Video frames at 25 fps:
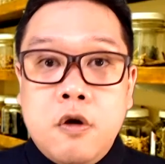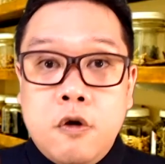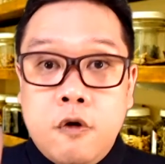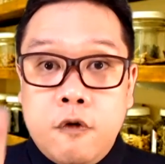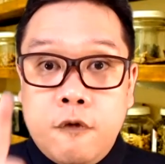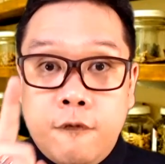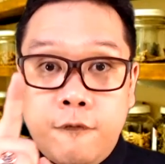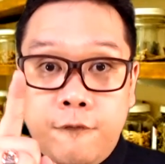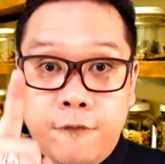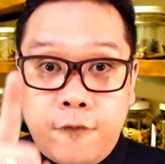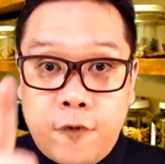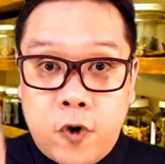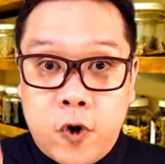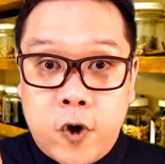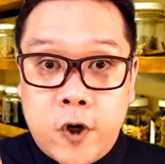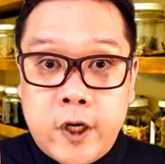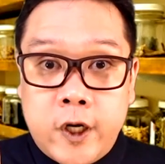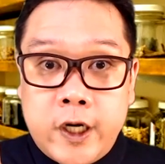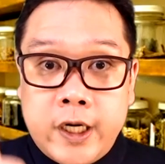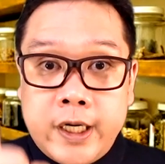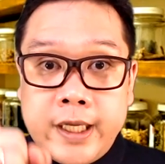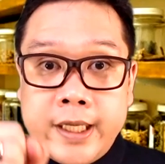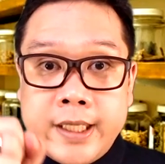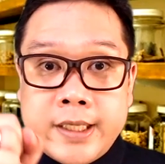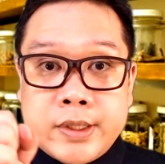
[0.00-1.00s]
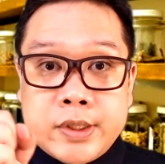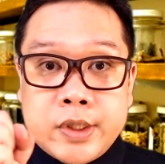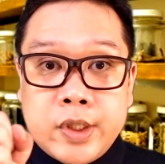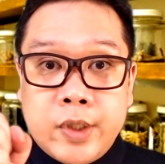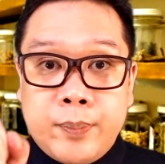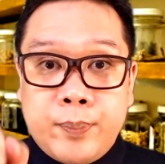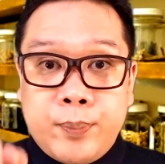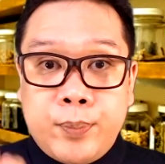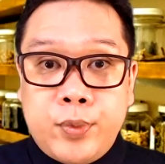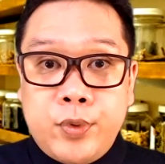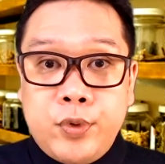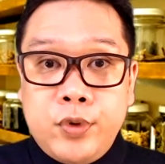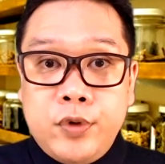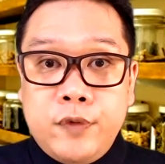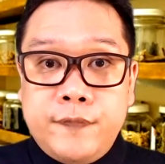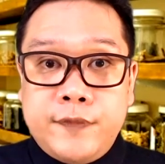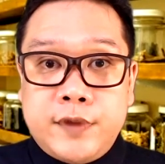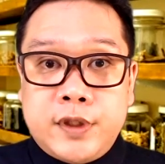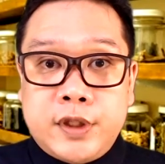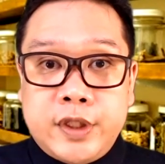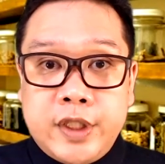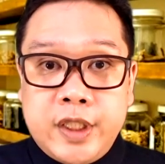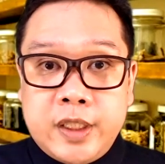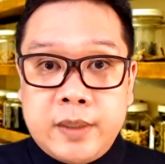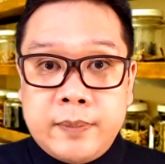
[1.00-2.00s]
for its approved
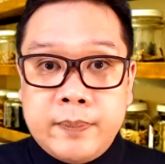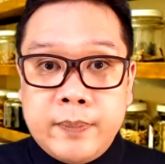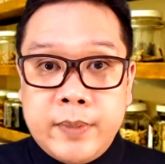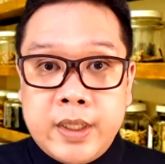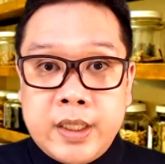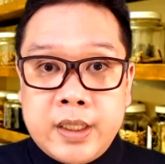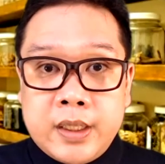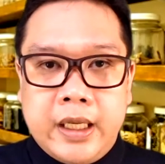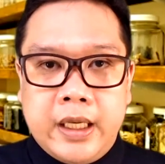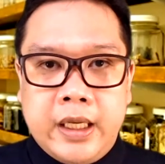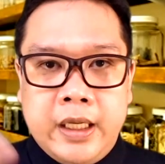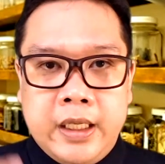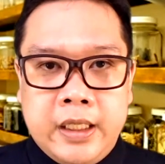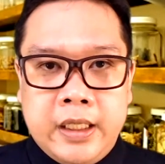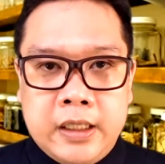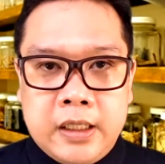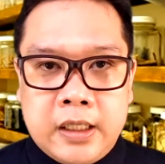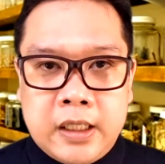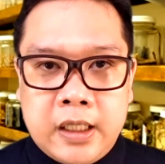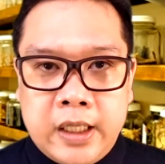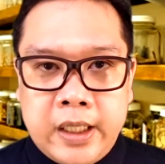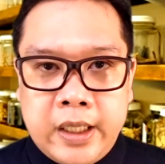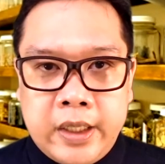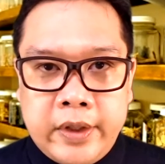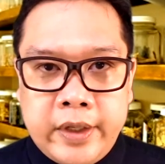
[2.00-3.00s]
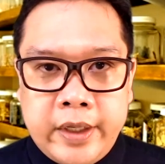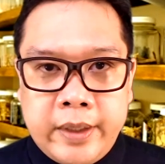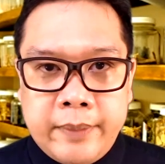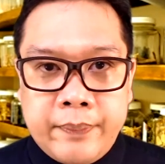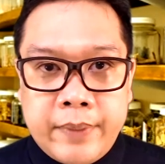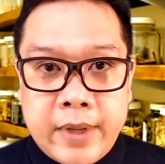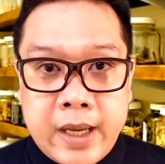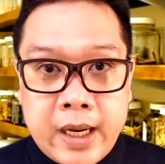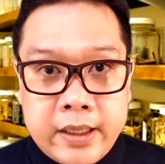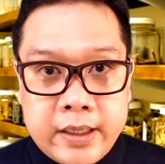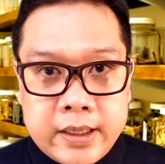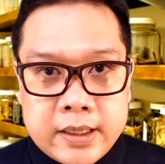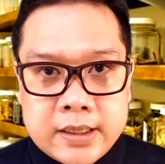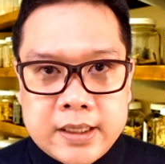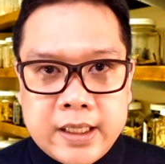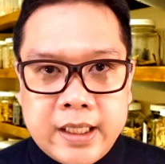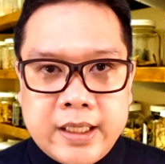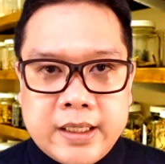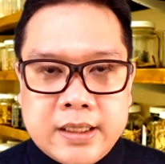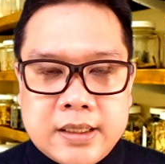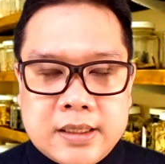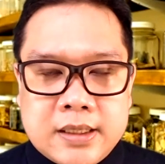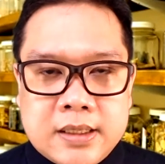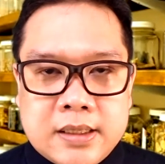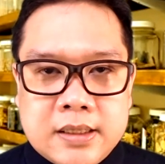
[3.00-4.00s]
treatment in clearing
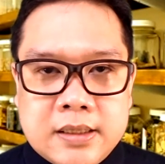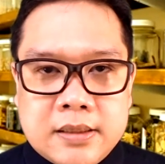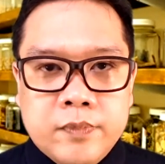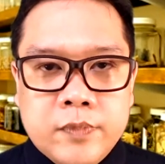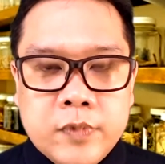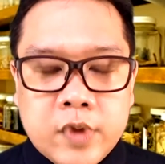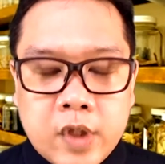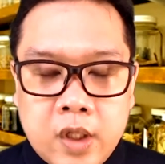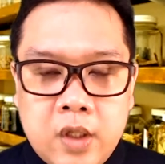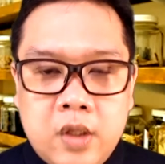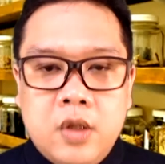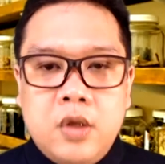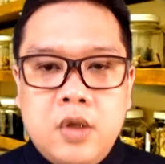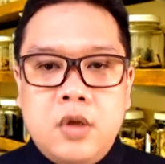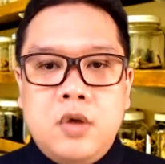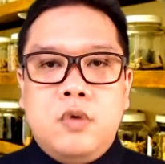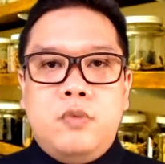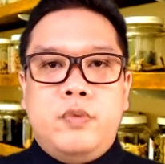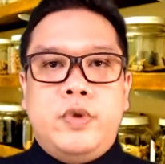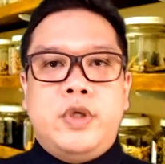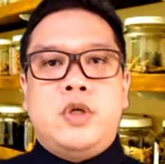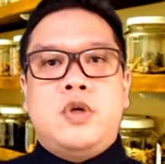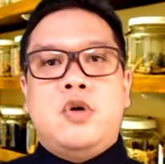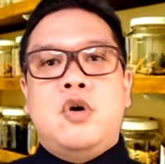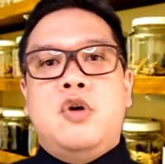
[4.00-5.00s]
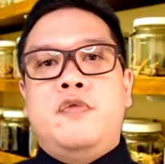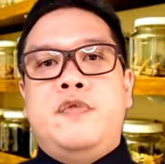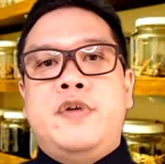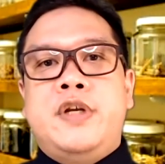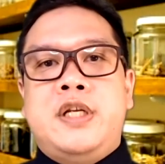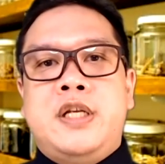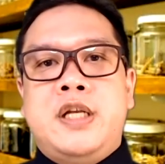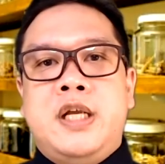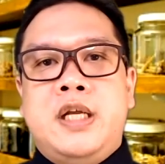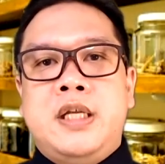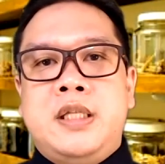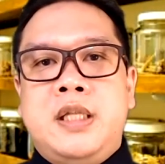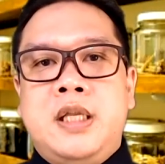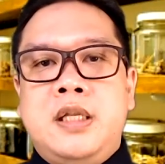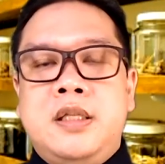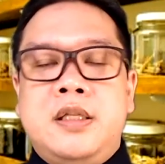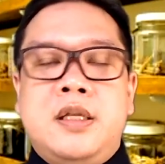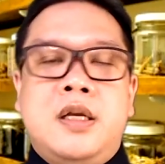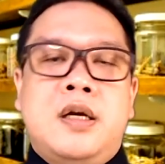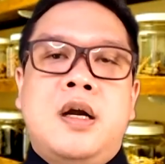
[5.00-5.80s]
parasites. With COVID-19, there